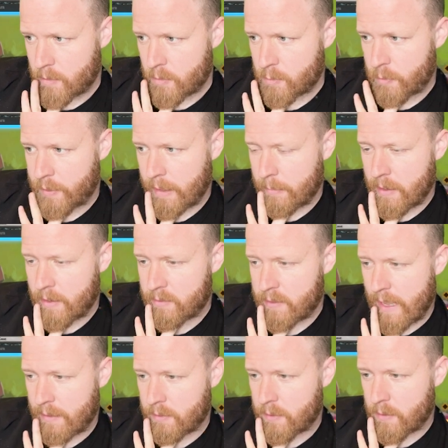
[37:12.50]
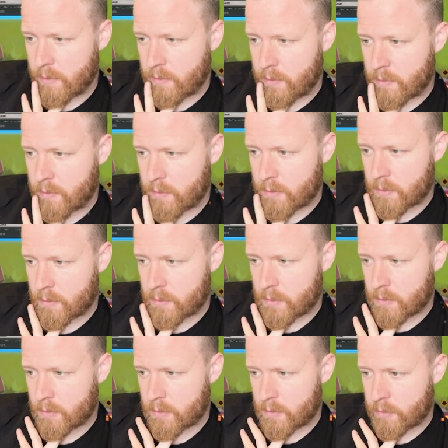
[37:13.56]
I think I'm gonna sack this,
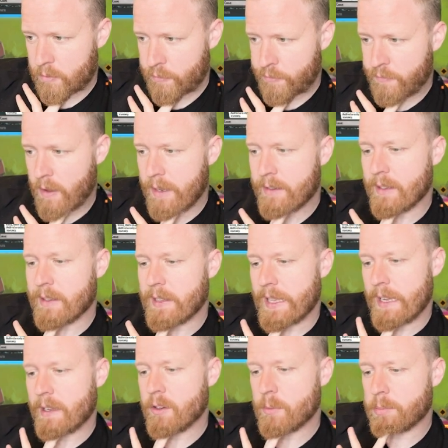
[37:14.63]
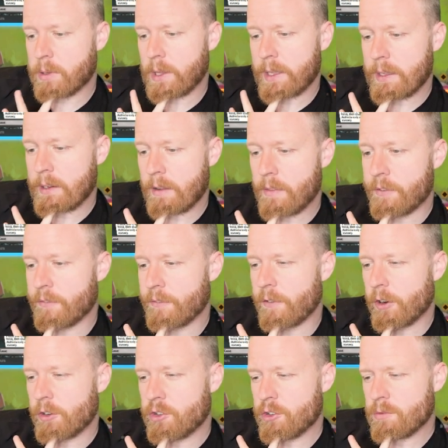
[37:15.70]
find a land, play it, and then
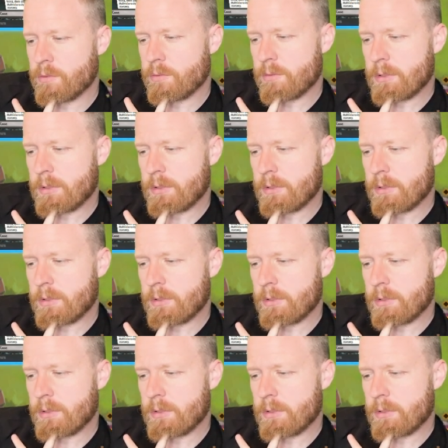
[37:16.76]
Virtue.